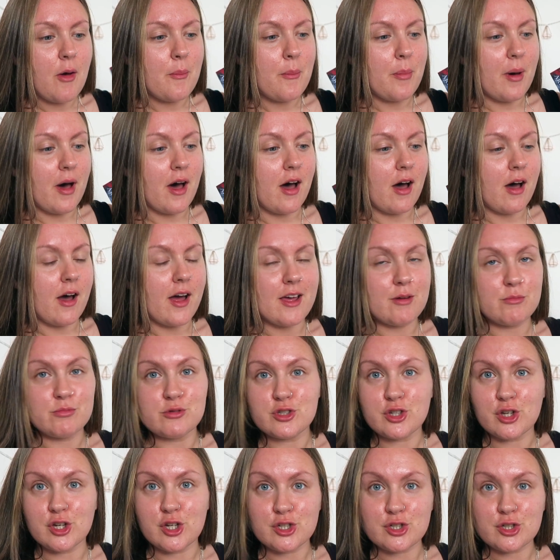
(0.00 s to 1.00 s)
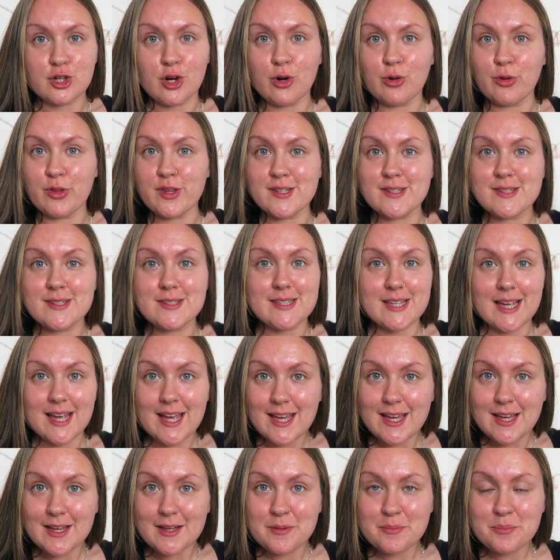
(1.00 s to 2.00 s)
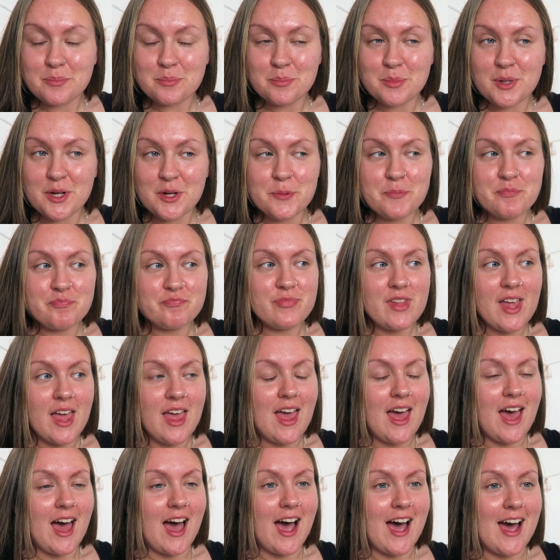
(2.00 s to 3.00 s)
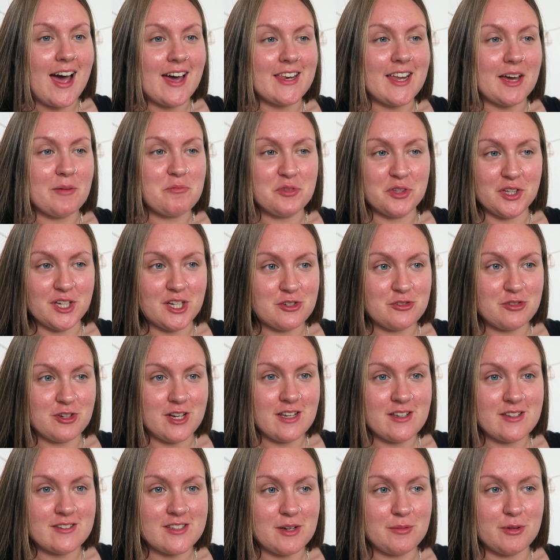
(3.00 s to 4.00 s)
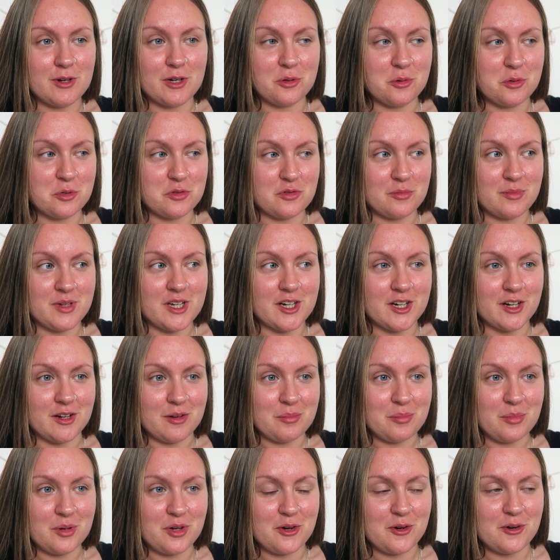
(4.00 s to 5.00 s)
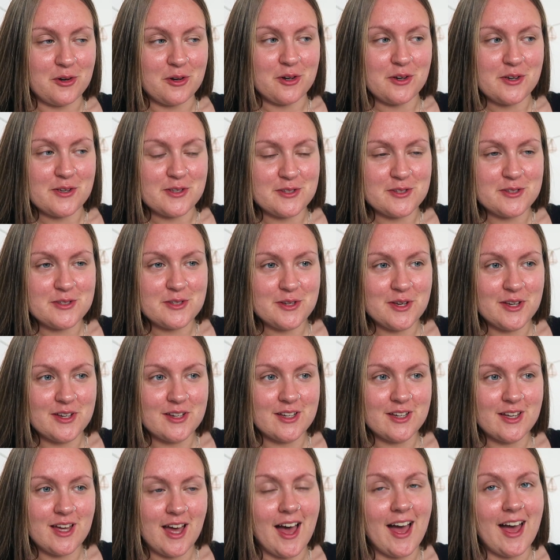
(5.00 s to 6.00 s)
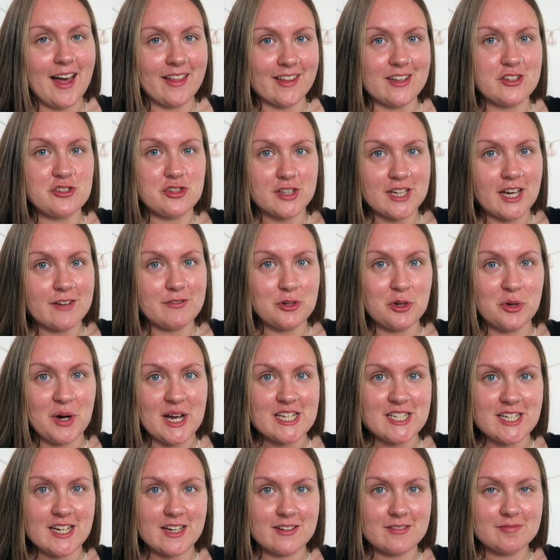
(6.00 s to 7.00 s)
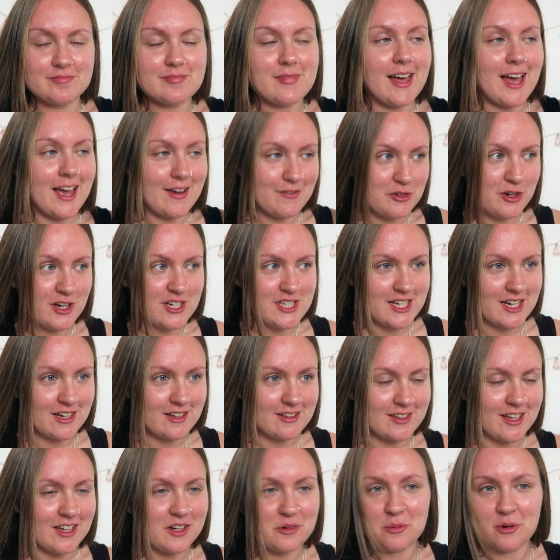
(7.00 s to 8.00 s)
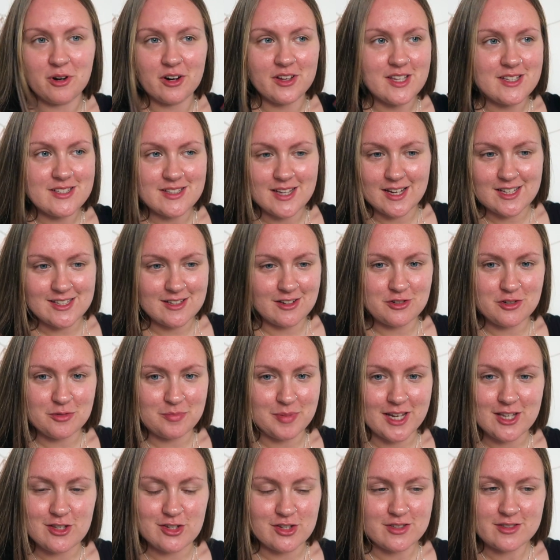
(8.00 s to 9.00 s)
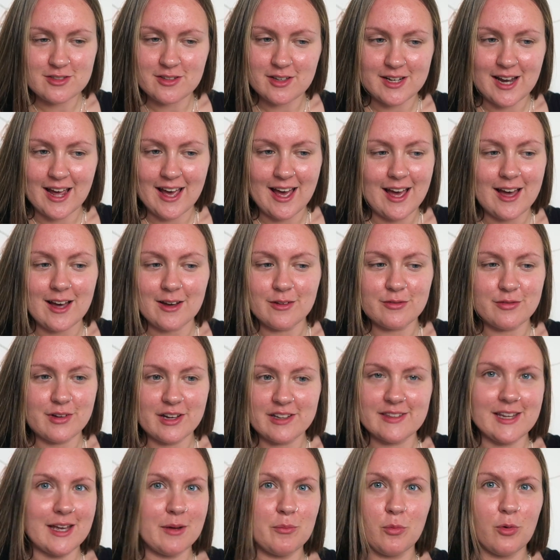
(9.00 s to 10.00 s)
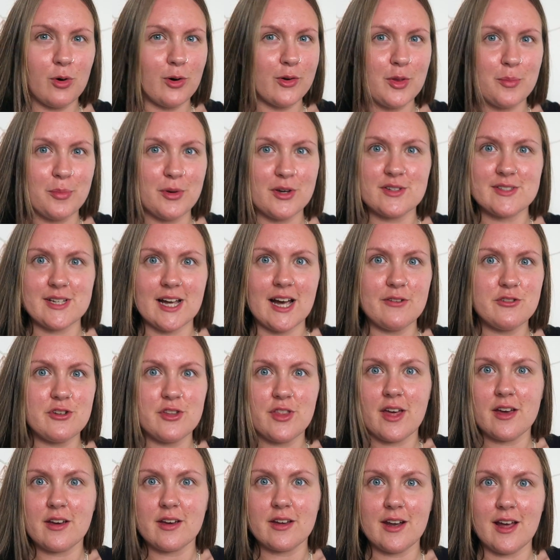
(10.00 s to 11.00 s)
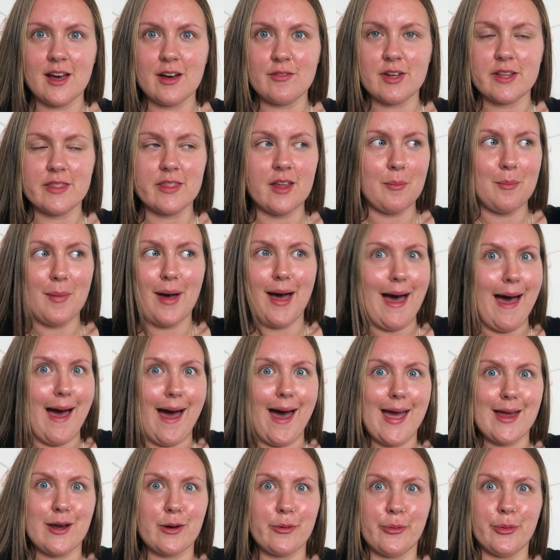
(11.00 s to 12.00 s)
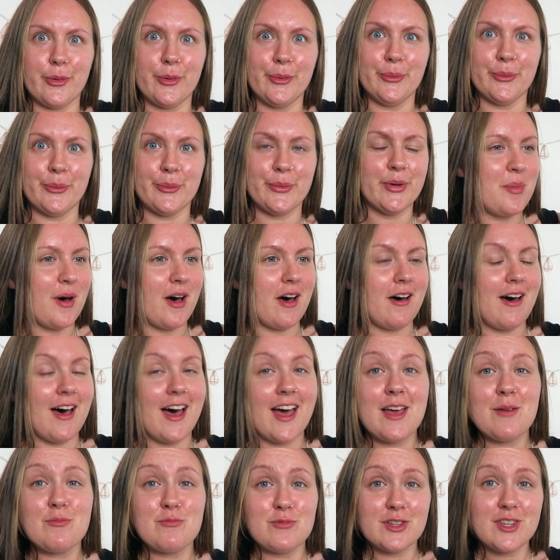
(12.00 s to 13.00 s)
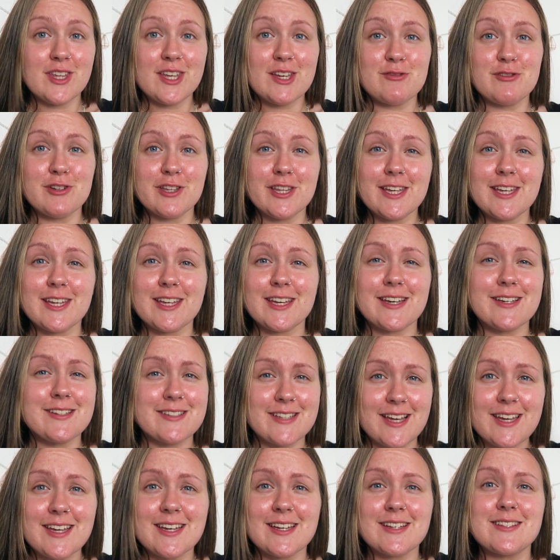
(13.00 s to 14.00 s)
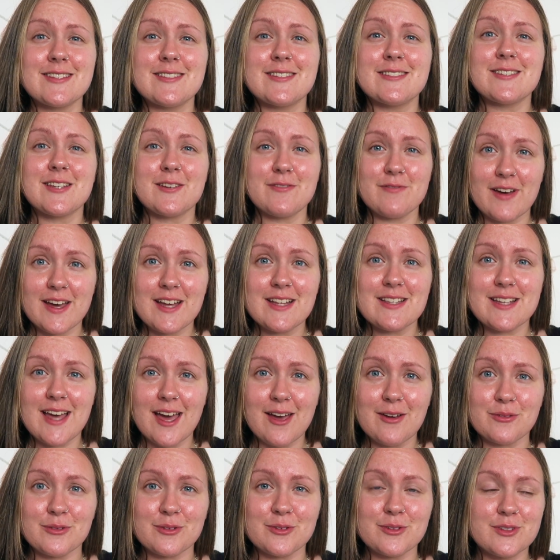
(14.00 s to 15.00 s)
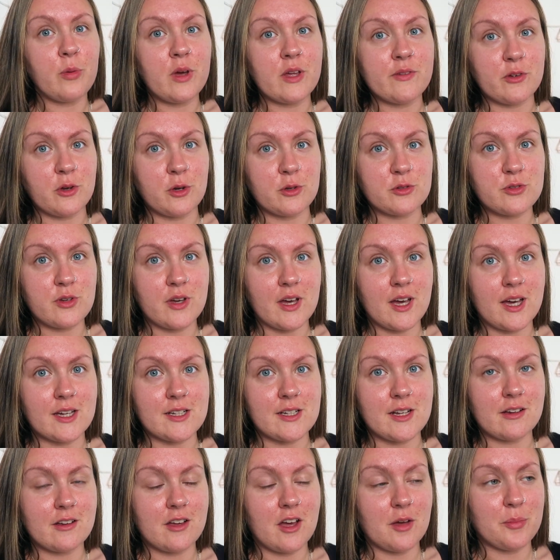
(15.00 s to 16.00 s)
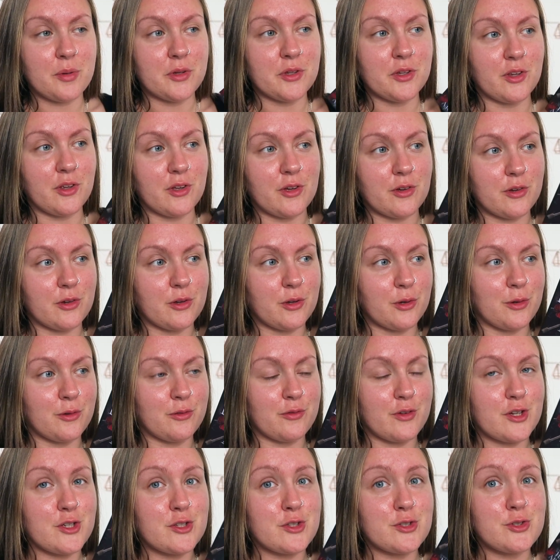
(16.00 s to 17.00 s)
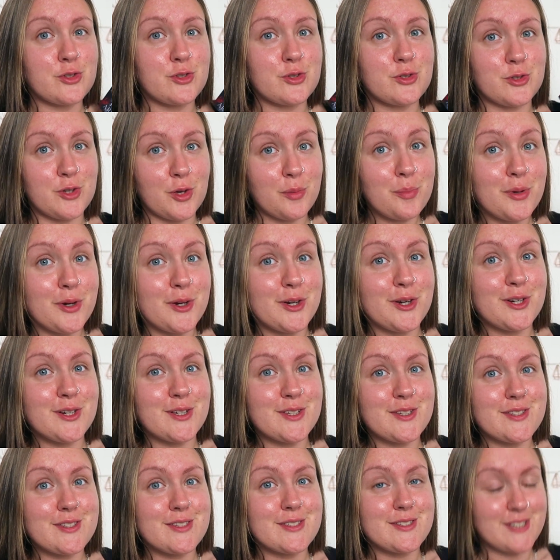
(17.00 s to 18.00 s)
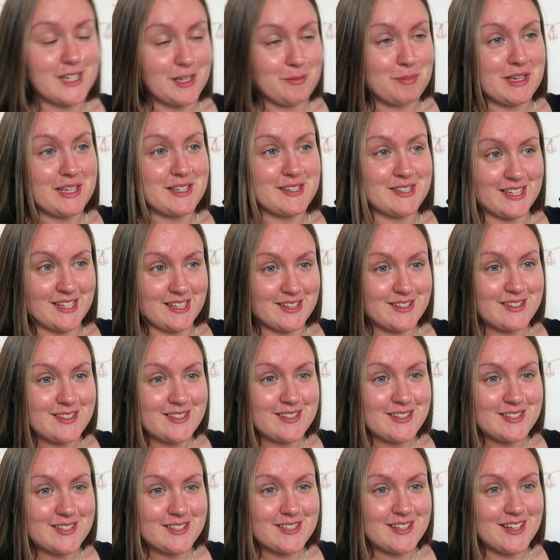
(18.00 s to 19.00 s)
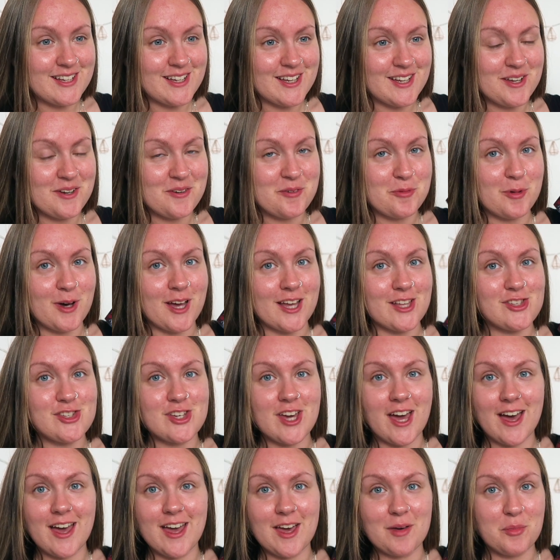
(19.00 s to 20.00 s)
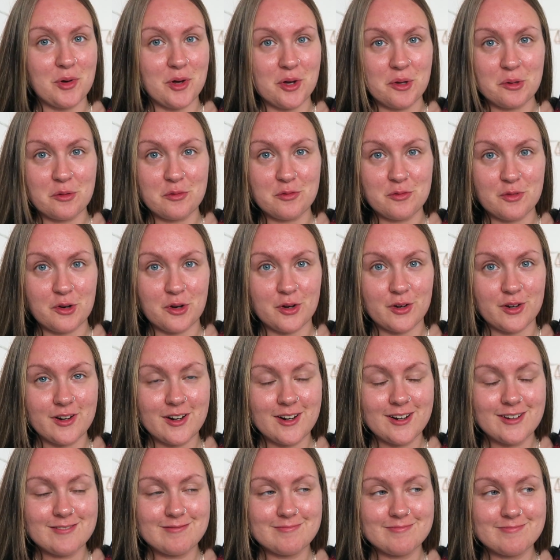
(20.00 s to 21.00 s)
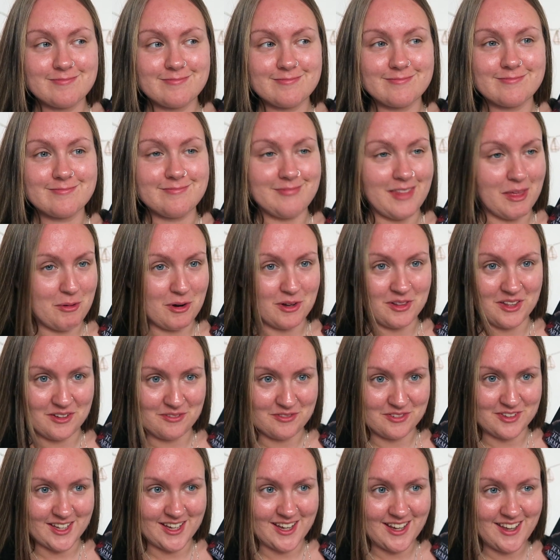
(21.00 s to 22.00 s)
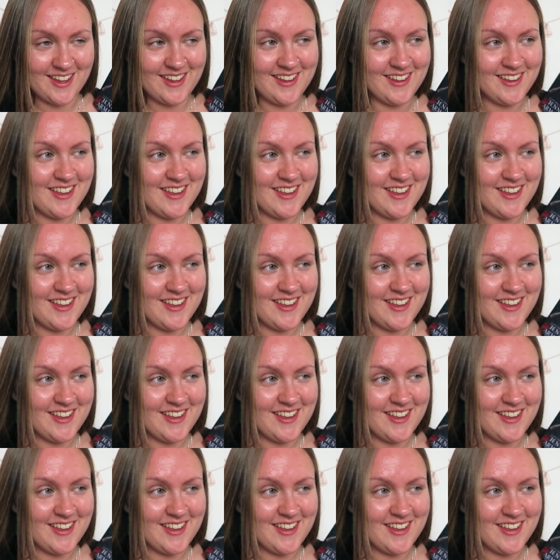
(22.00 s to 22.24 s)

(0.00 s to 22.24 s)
but it was good all the same. And I'm really intrigued to see where it goes from here, because I literally have no idea. I have no idea. Like, what are these next 100 pages going to have? And then what are the books after that going to have in them? I don't know. But I'm really, really excited to find out. We've also had a couple of super steamy scenes, which I am all for. They were lovely.